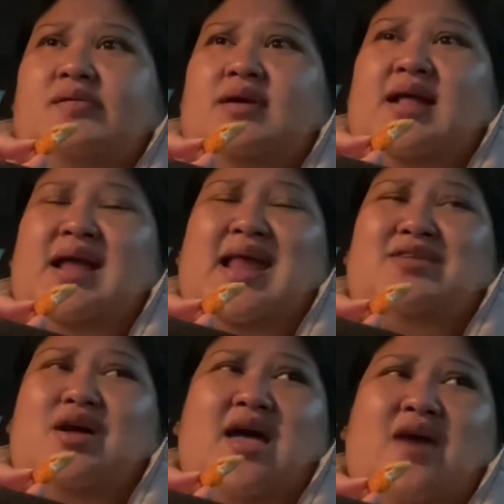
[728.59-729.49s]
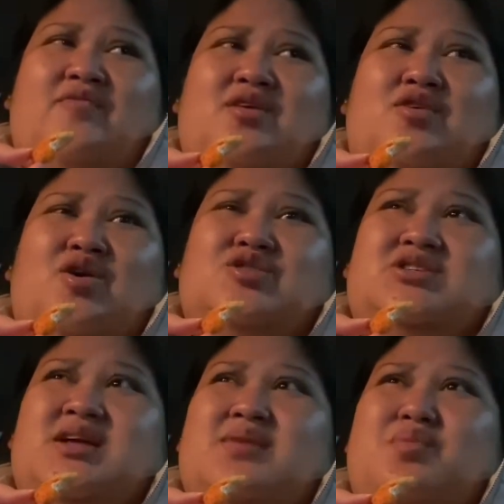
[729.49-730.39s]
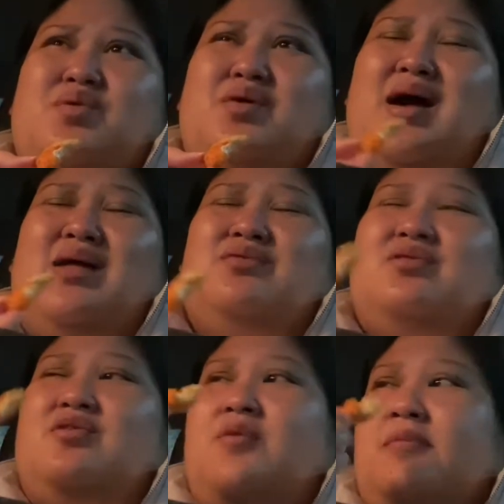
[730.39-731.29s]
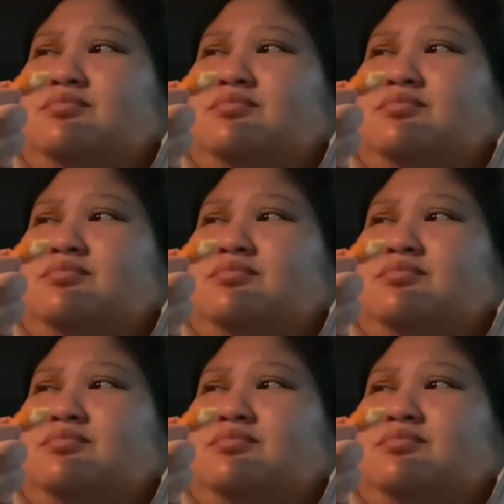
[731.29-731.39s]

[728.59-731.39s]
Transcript: Can I, like, not have her in the car seat anymore? I don't know.